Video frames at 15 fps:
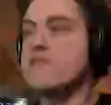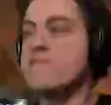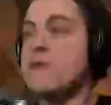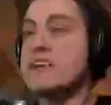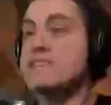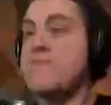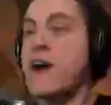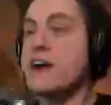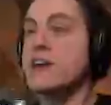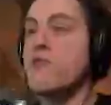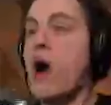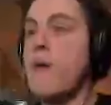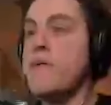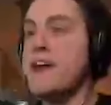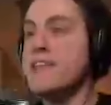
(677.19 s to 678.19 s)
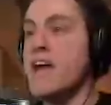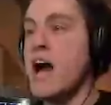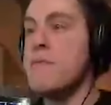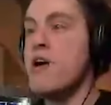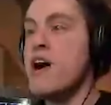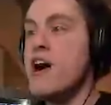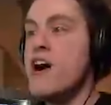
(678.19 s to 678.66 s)
Fifth, fucking Wubby in
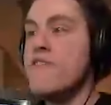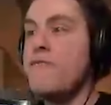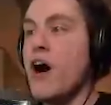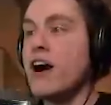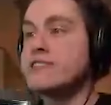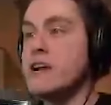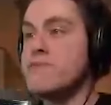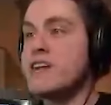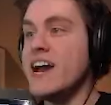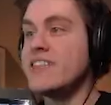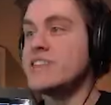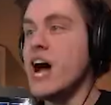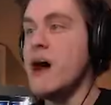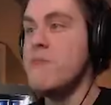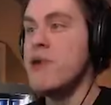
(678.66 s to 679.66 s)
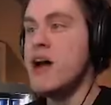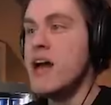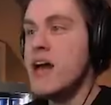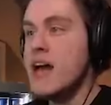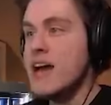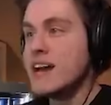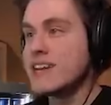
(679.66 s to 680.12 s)
them! Fuck them, get them!
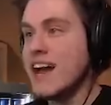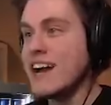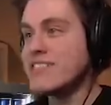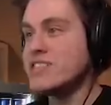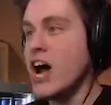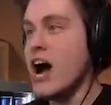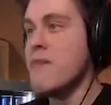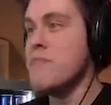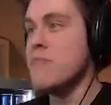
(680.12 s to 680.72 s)
Get them!